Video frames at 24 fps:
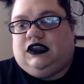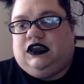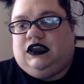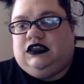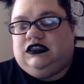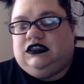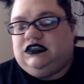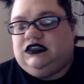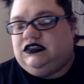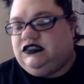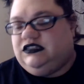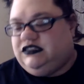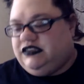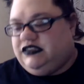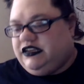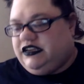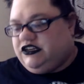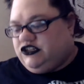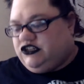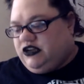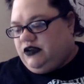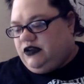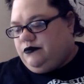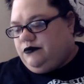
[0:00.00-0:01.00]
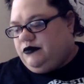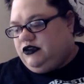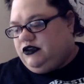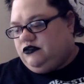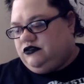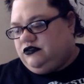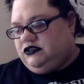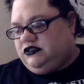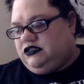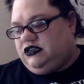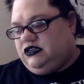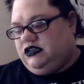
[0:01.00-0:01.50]
the stitch I'm
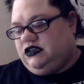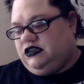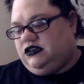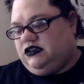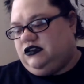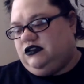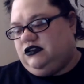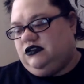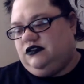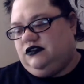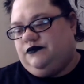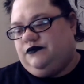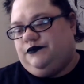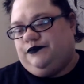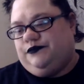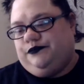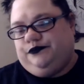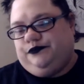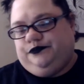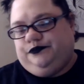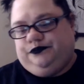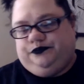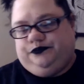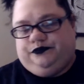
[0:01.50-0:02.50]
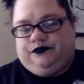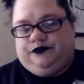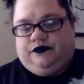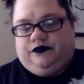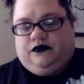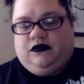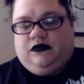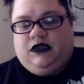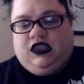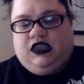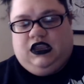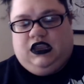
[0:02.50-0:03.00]
using,
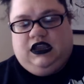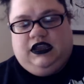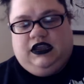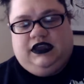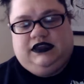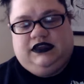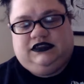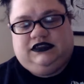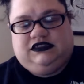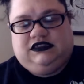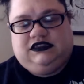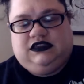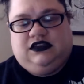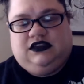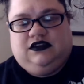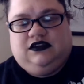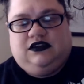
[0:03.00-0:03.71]
it's